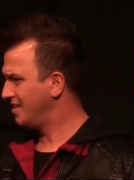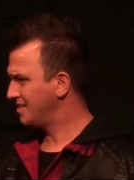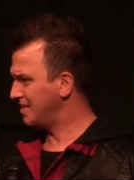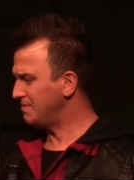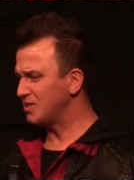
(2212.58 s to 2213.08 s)

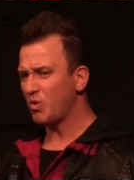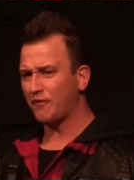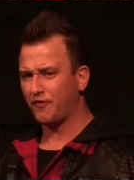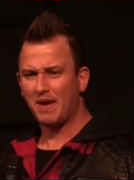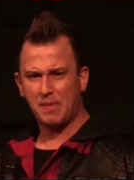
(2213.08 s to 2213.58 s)
Sometimes we're
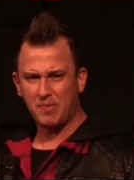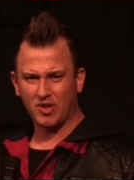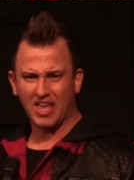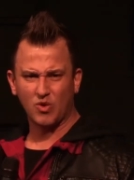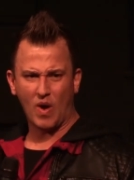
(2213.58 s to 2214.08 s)
afraid people are
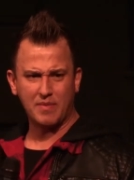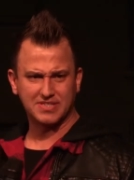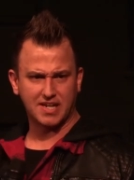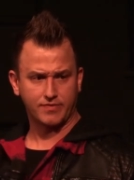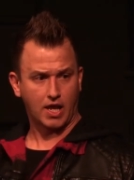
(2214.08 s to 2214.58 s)
getting away with
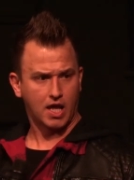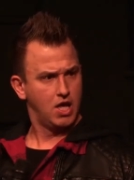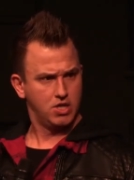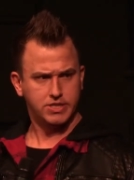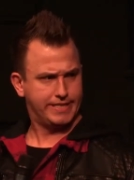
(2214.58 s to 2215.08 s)
stuff. like,
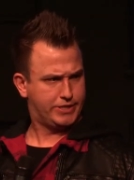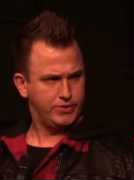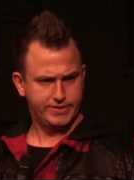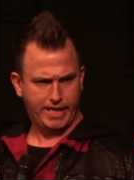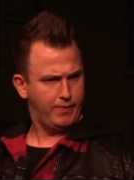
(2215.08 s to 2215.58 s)
did
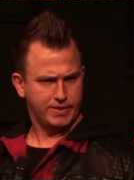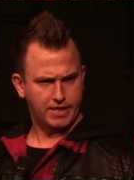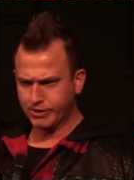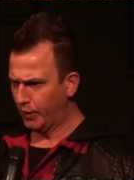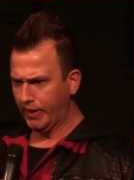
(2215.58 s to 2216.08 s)
you see what
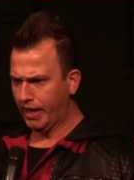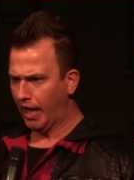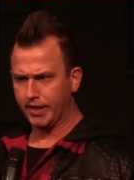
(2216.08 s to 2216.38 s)
they're doing, God?